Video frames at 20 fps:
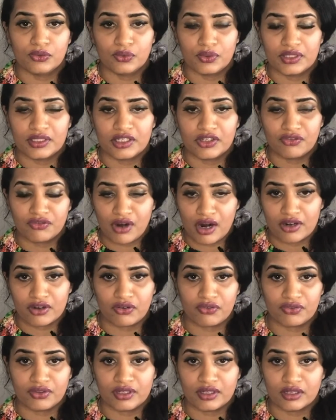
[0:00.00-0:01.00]
it in front of
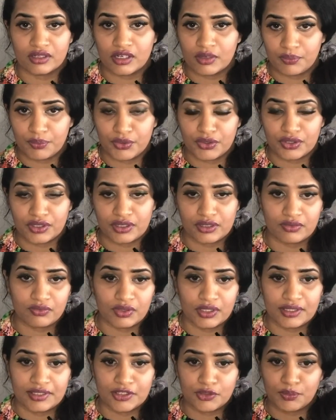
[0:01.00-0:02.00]
the computer
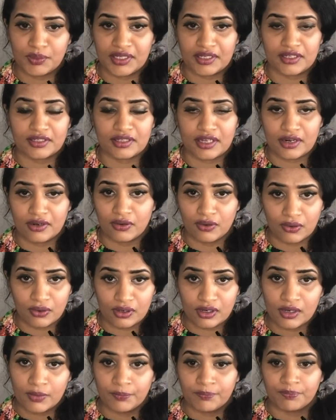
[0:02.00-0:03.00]
with the speakers and all,
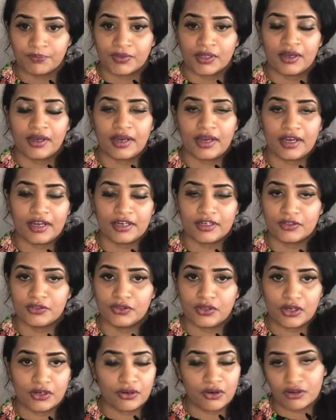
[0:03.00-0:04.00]
and you
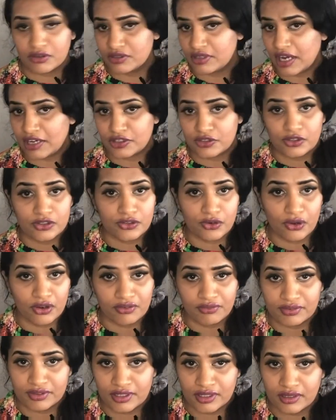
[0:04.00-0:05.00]
are not actually talking
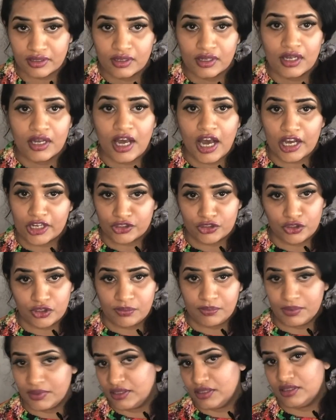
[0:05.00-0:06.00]
with the actual
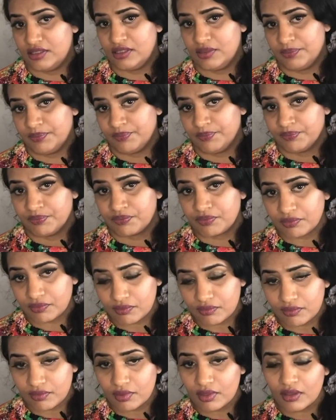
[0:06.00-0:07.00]
person.
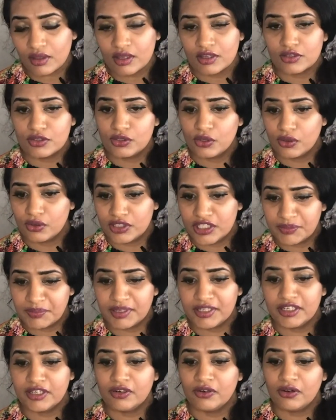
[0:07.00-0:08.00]
So
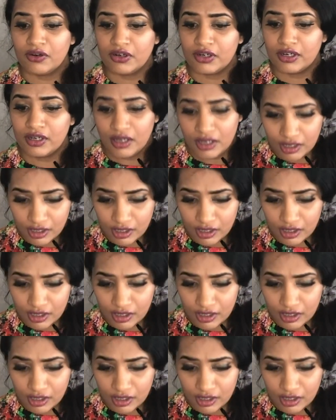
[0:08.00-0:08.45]
depending on